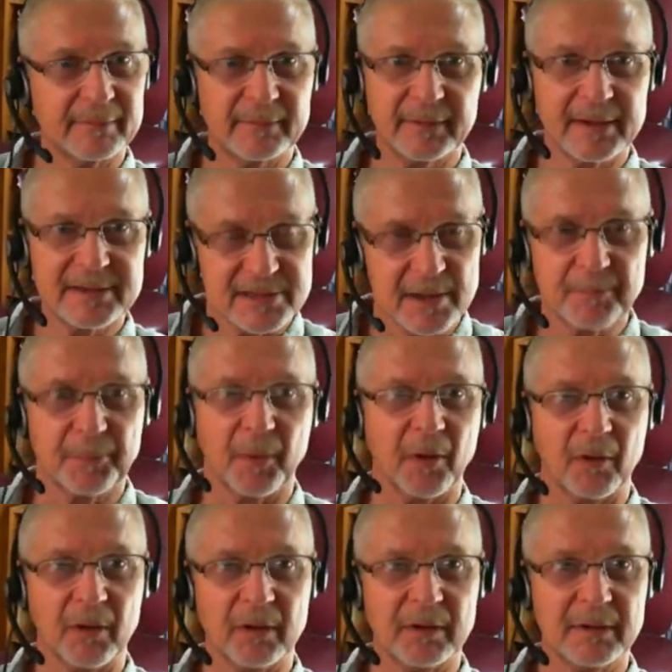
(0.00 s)
it's
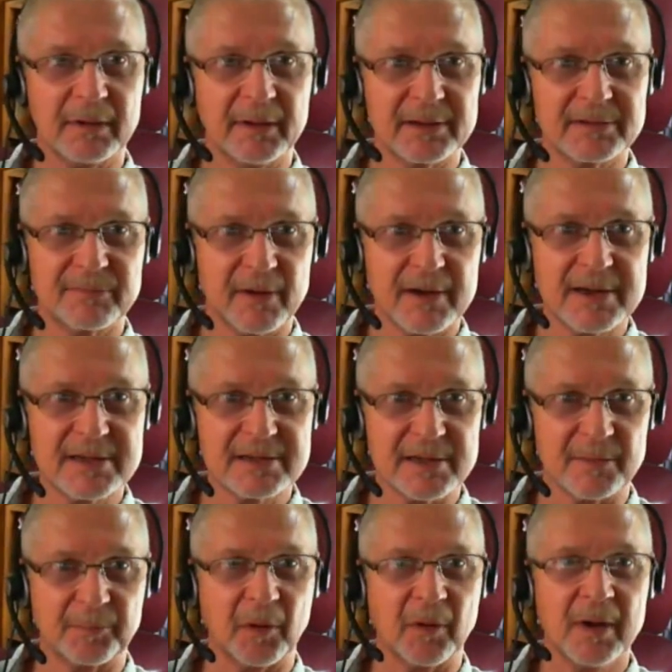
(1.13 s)
simple. It's very
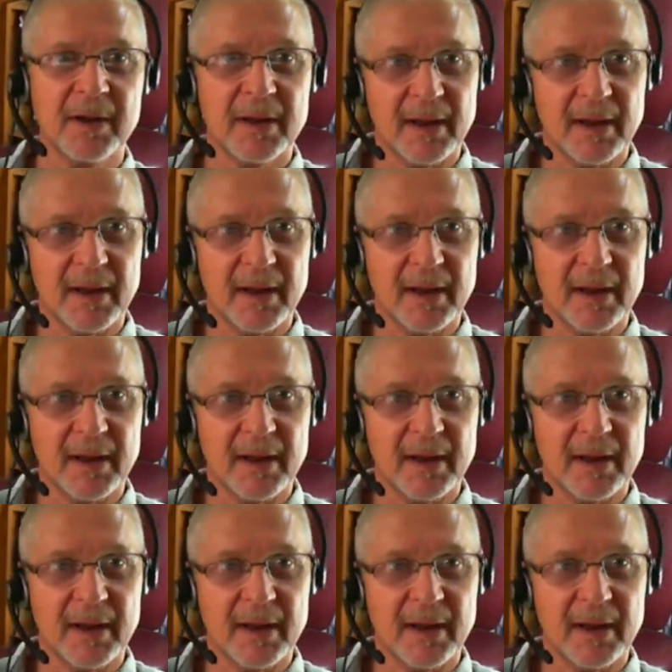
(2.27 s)
simple.